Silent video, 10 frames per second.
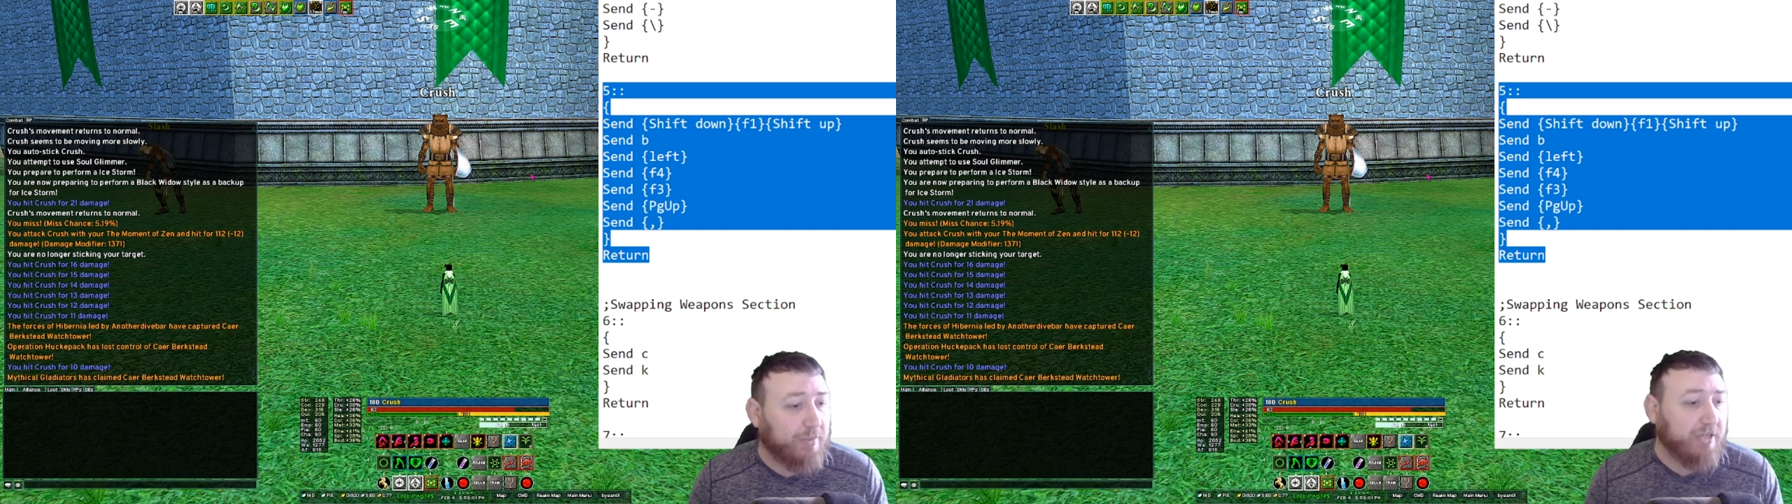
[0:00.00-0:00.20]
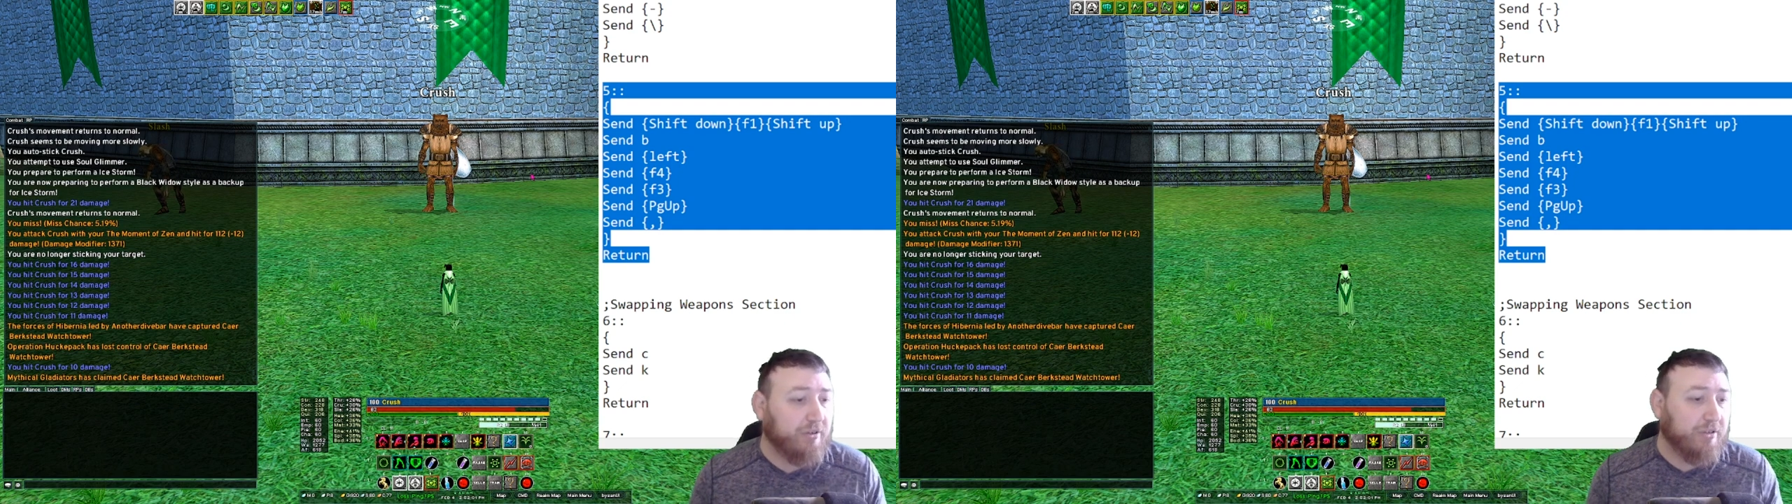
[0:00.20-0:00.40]

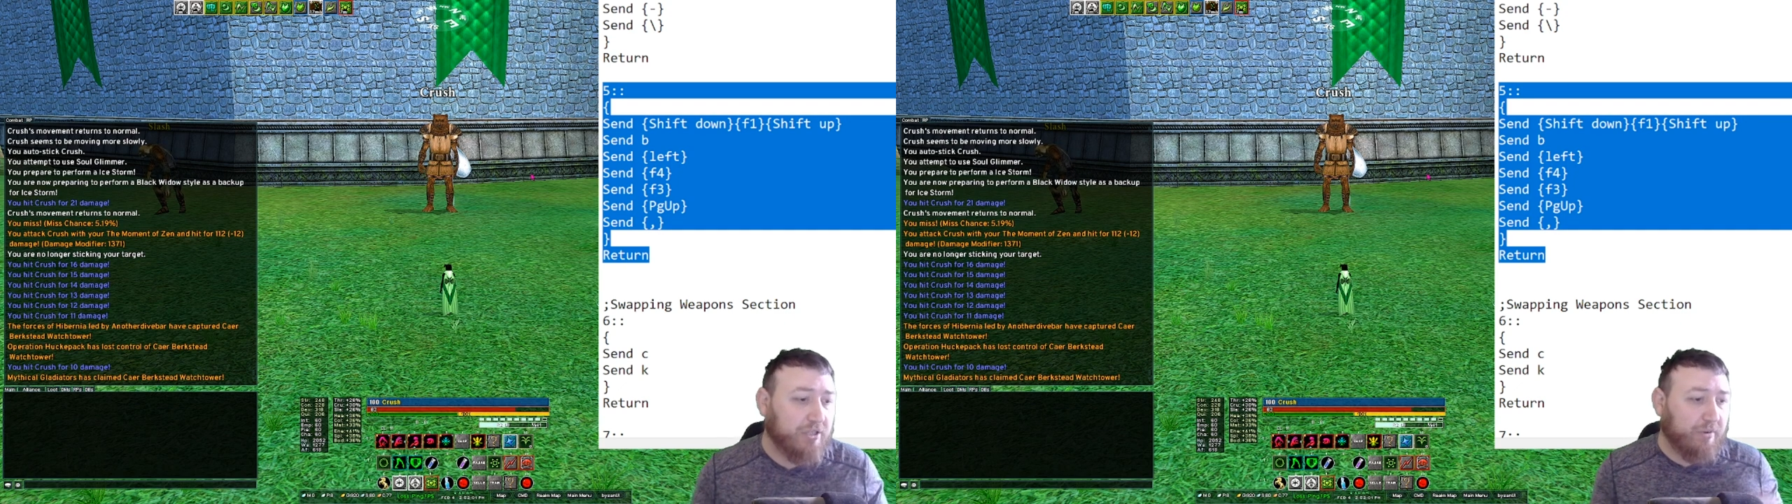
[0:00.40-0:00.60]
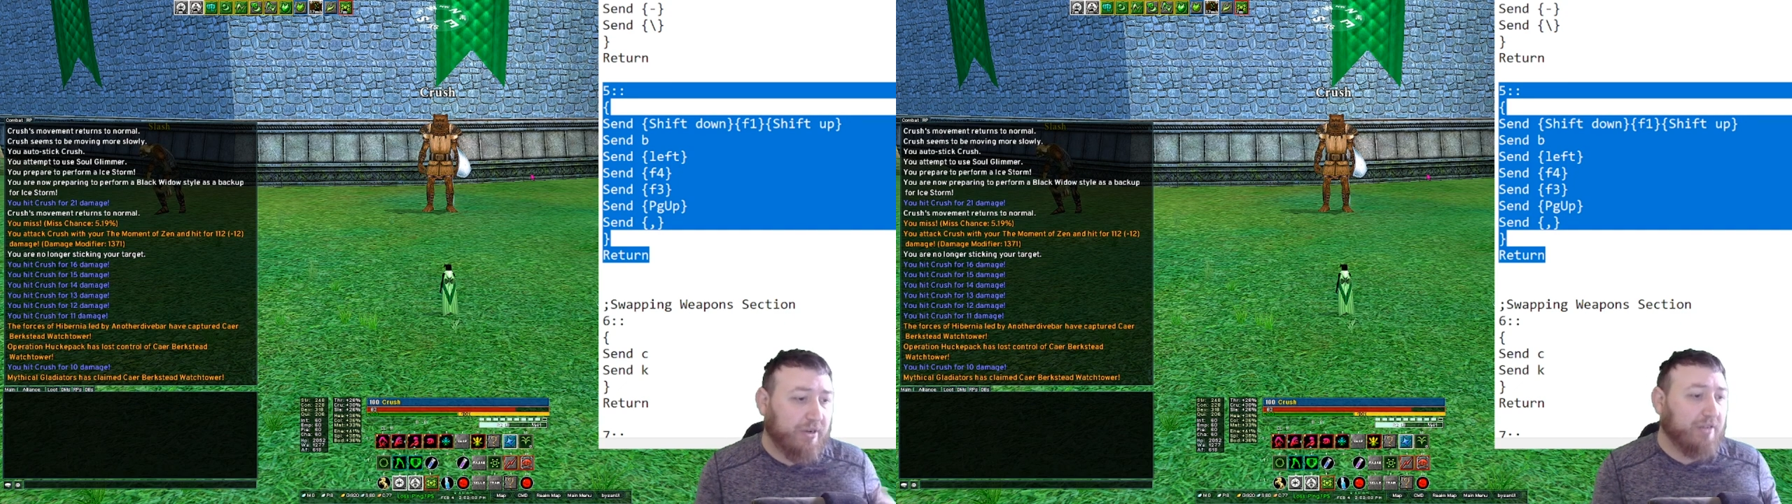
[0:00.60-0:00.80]
but you
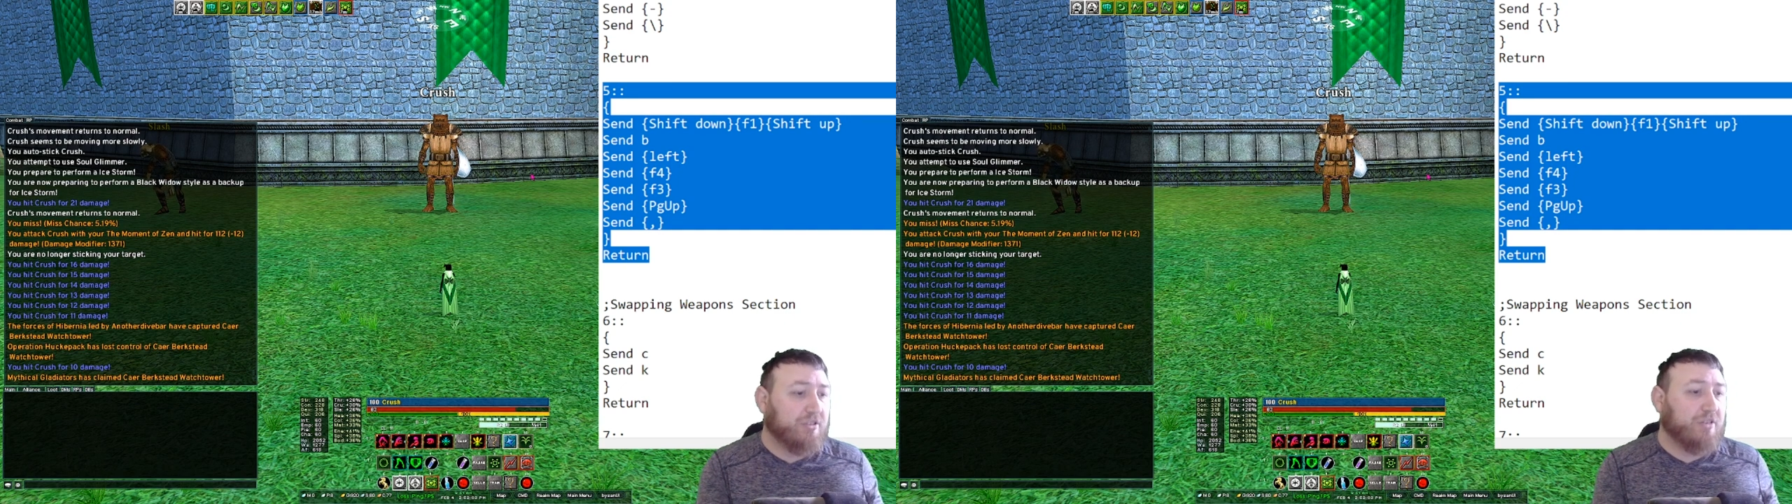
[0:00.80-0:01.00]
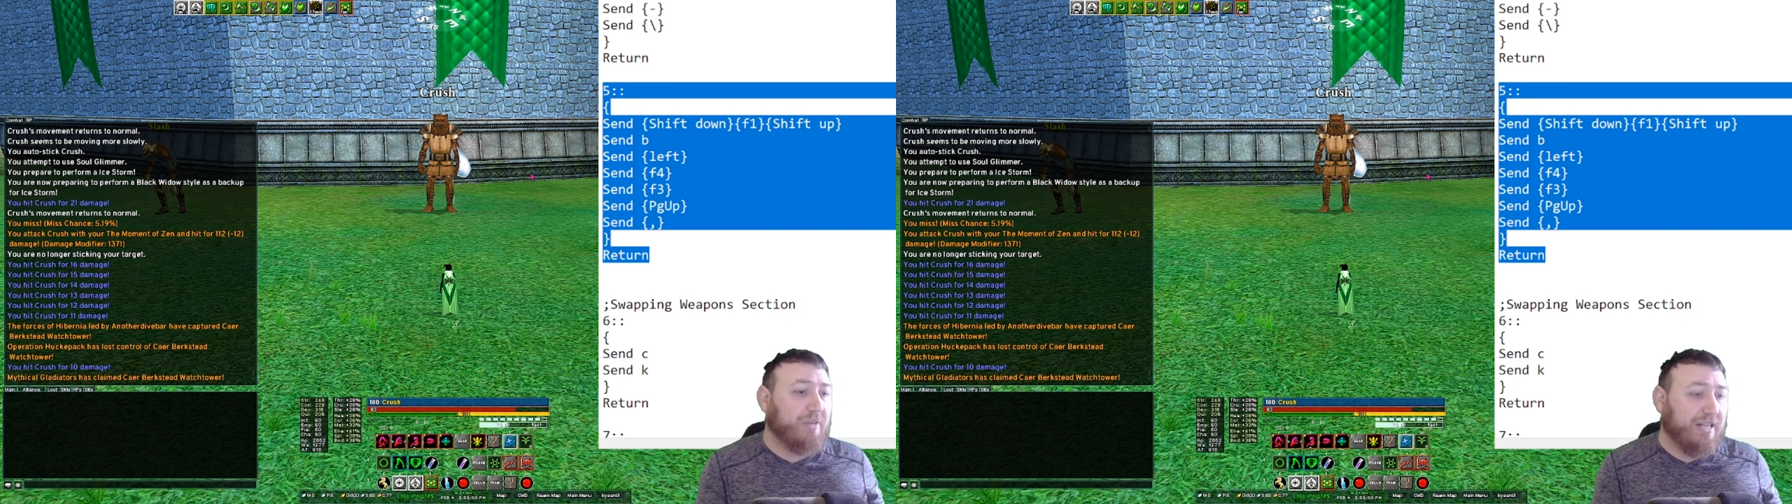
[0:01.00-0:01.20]
usually want to
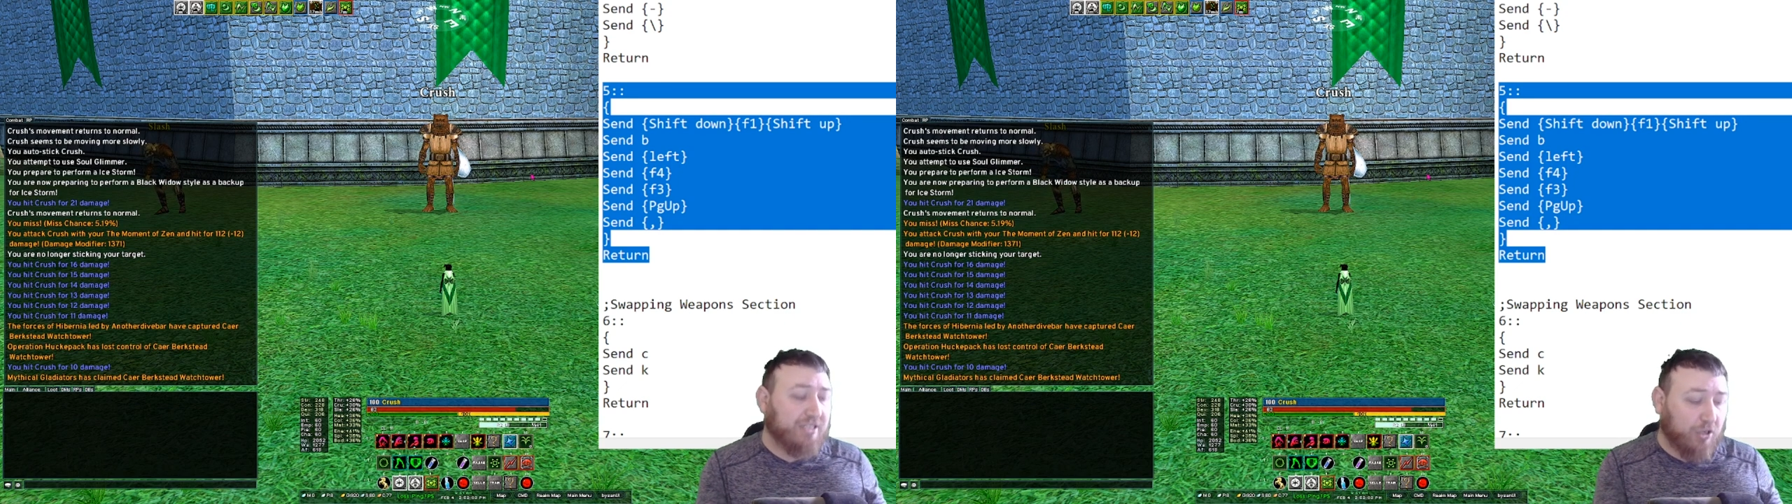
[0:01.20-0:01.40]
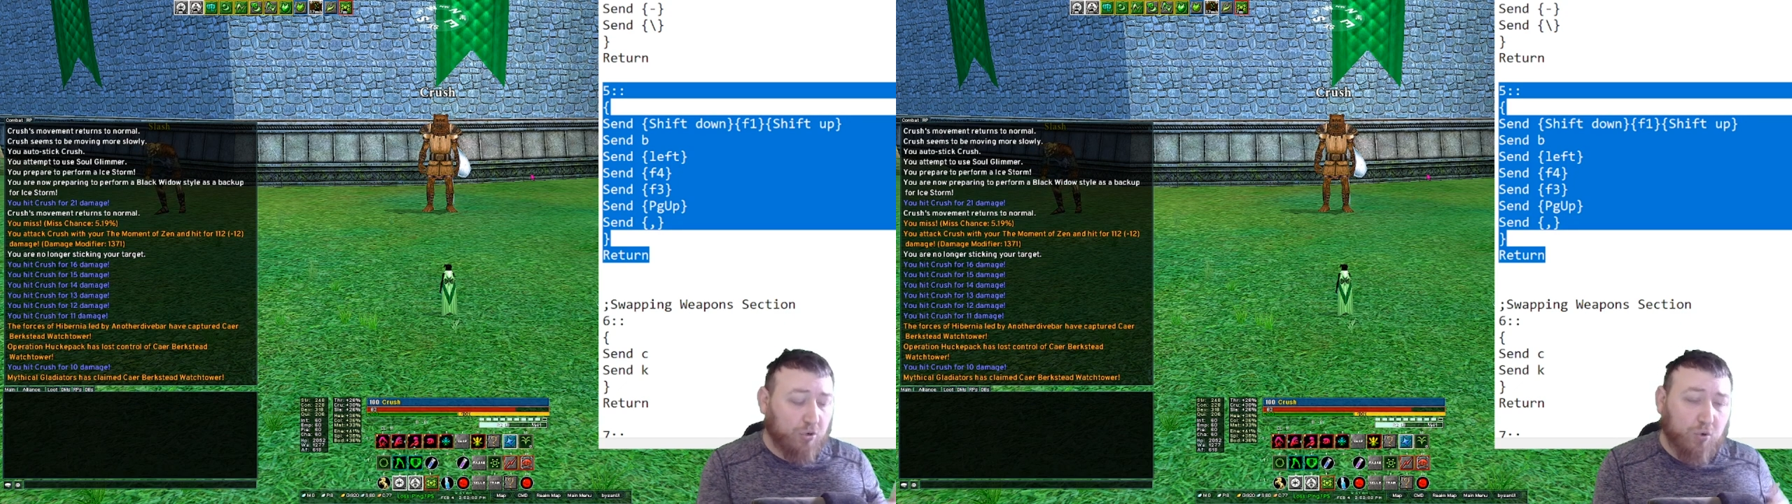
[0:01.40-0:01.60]
use something that
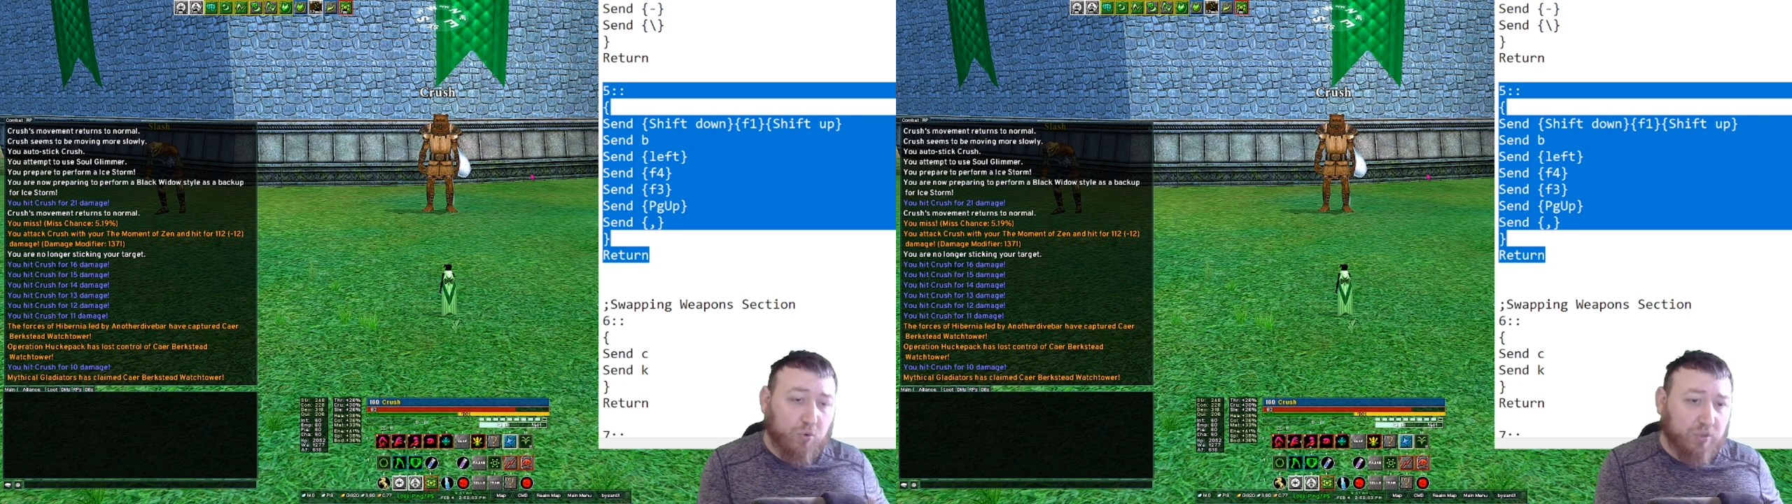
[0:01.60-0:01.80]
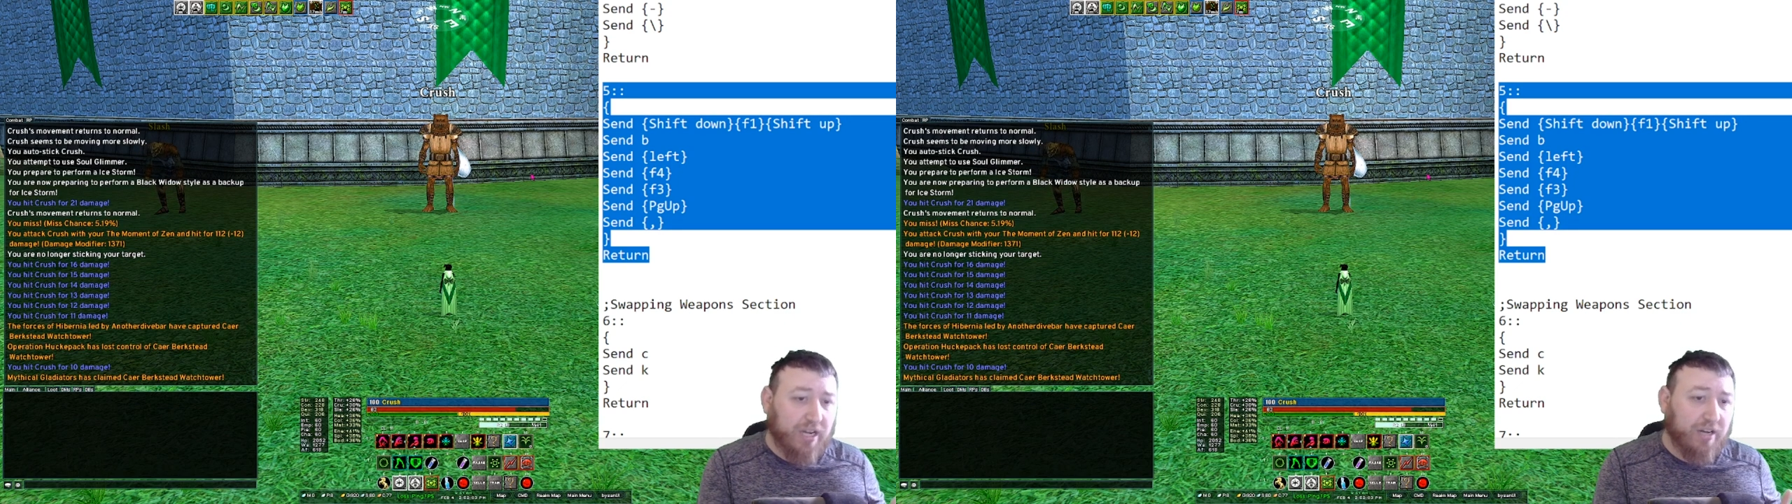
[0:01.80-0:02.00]
has a low
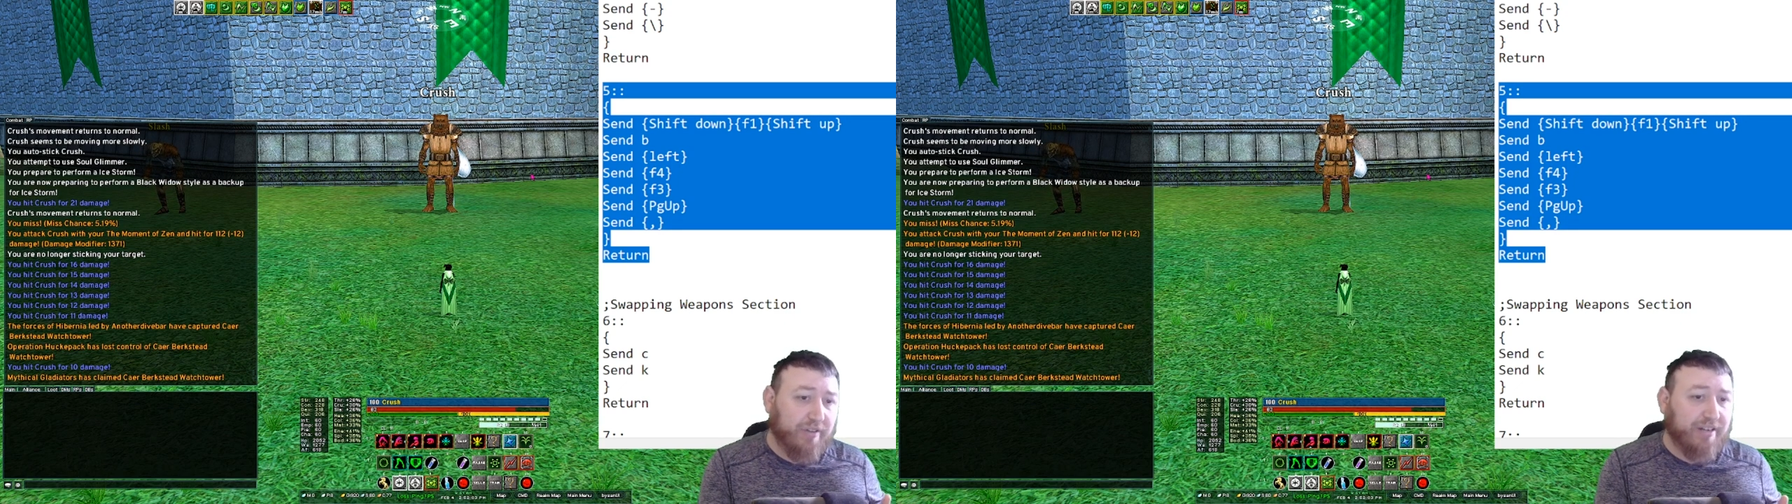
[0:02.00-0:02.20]
cooldown,